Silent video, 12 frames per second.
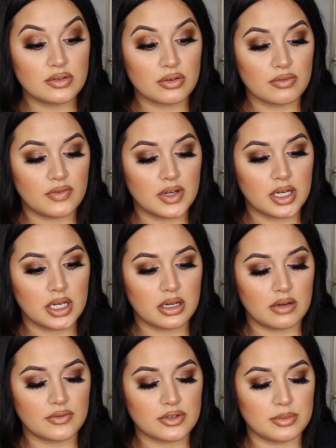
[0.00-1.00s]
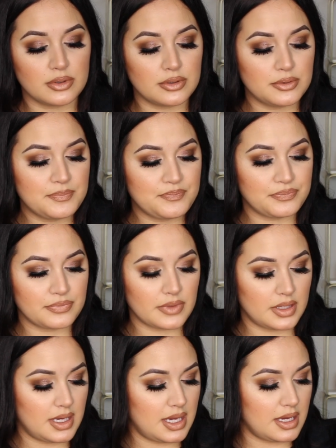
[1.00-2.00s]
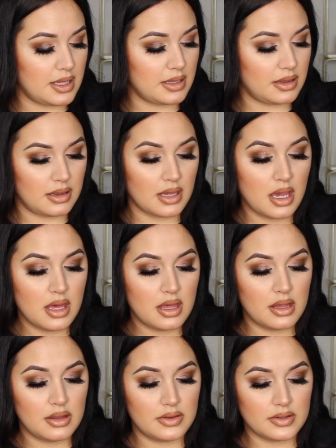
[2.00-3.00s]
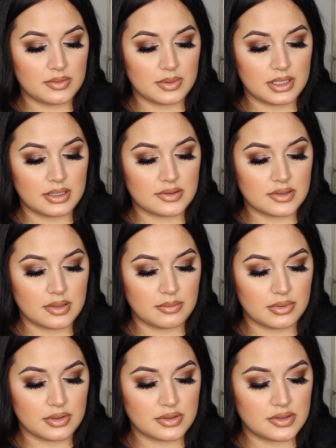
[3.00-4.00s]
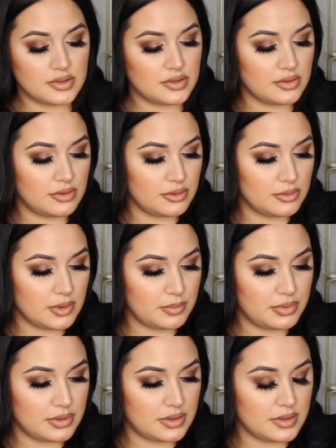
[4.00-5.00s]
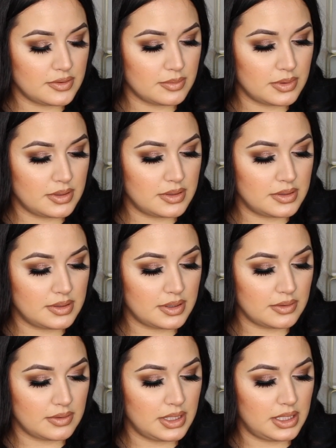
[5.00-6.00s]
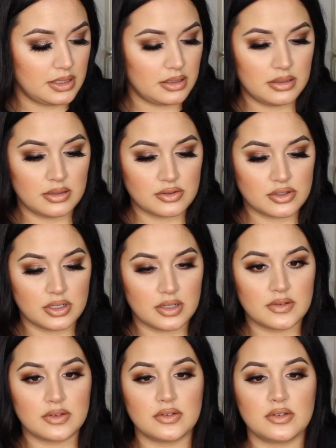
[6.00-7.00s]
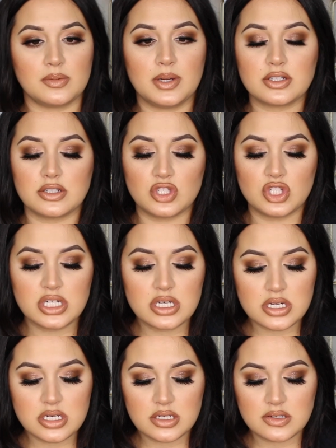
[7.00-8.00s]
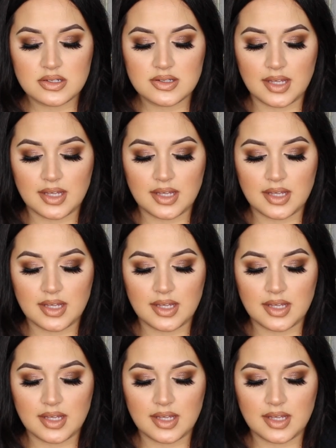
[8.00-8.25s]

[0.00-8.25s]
so they're very comfortable. And this one is number two. I'll put this one down here and I'll show you guys the swatch in just a